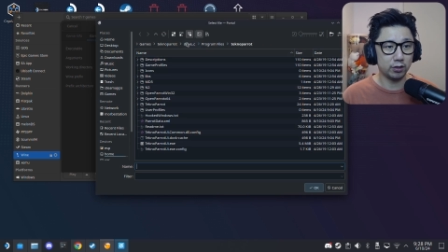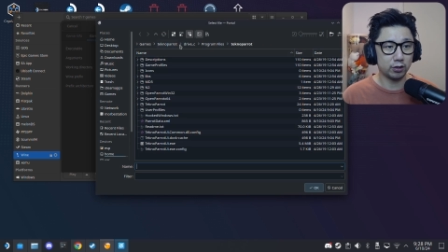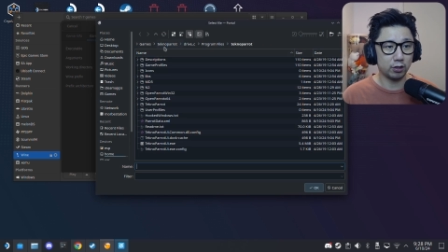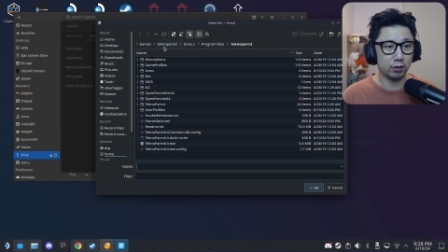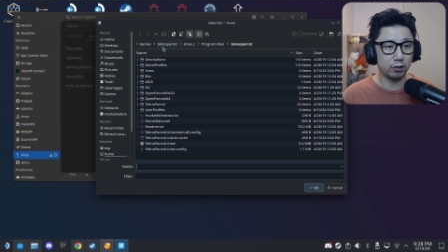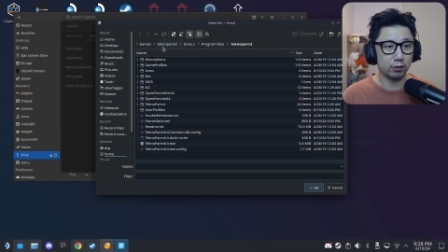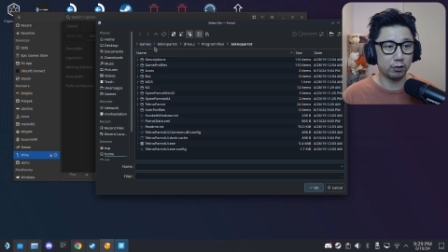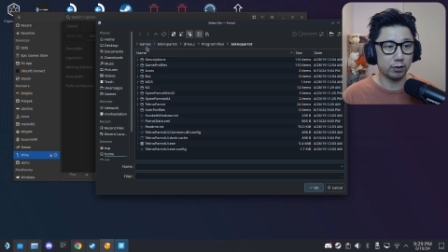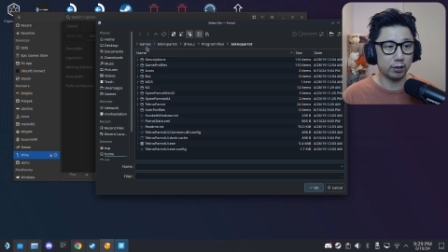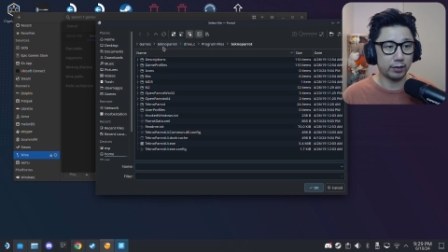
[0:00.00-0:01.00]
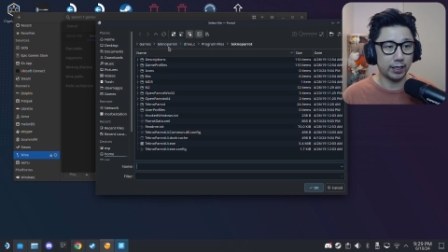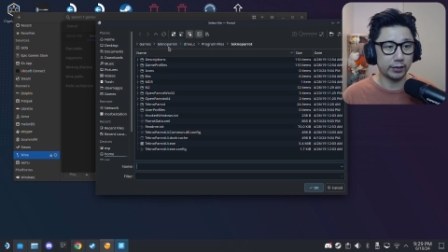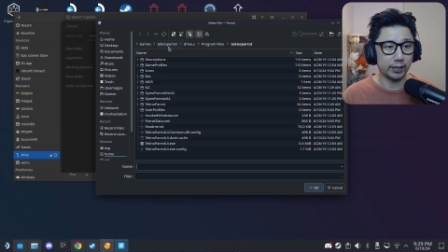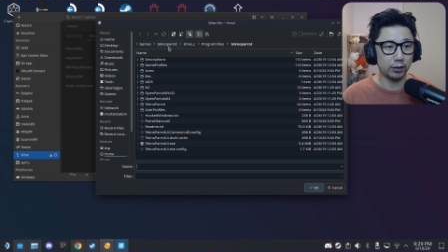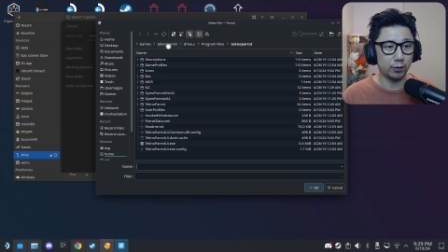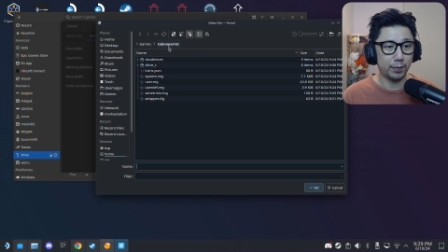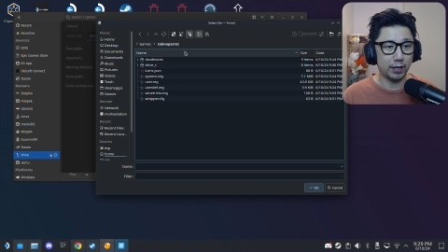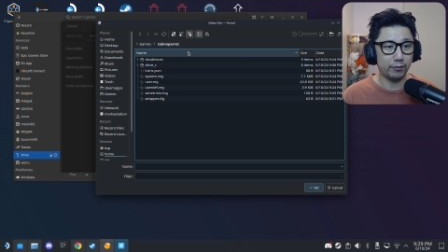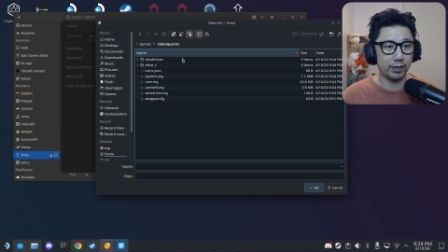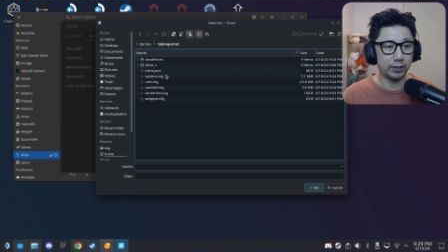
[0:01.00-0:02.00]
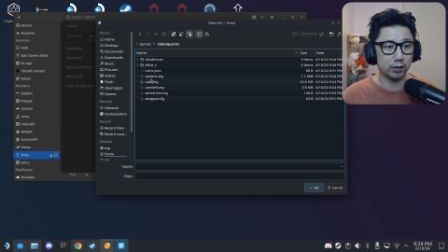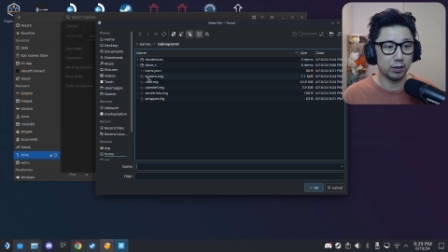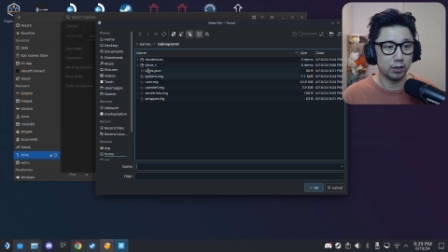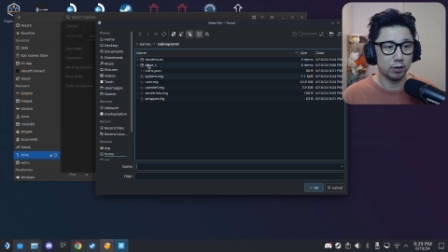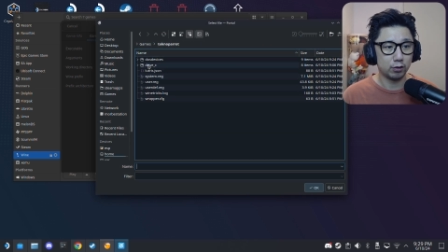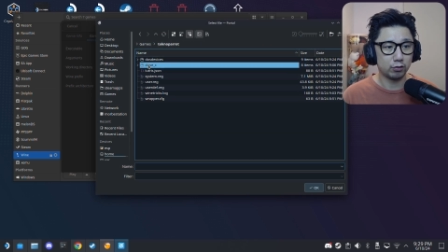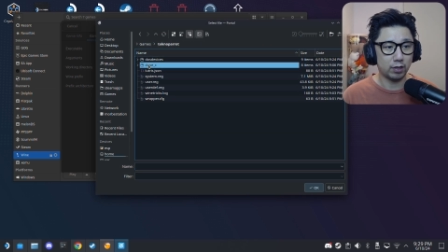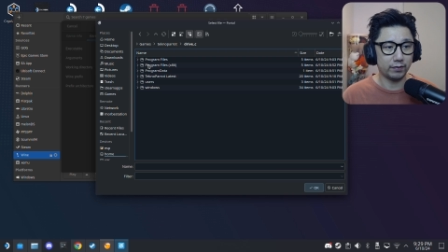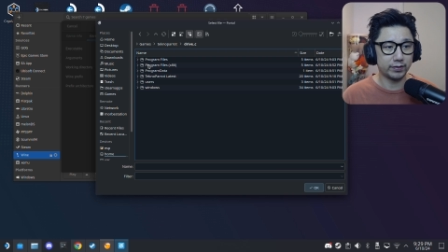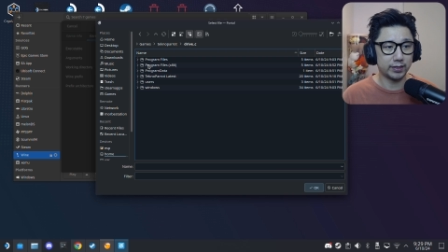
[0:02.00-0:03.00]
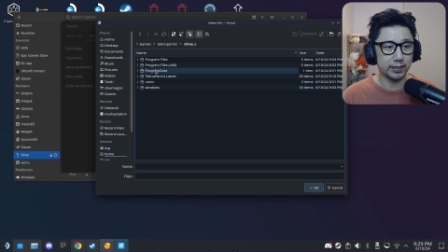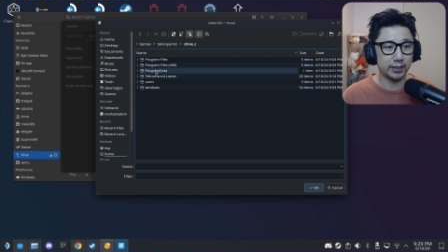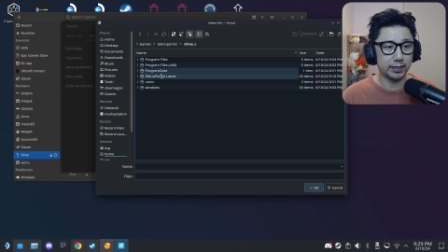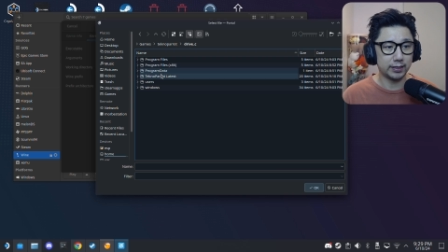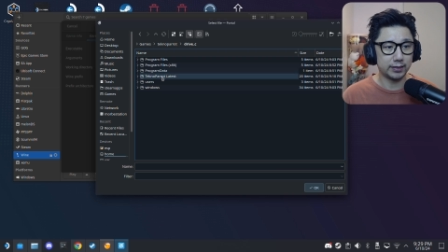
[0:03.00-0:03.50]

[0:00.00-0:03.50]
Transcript: So, okay, TeknoParrot drive C.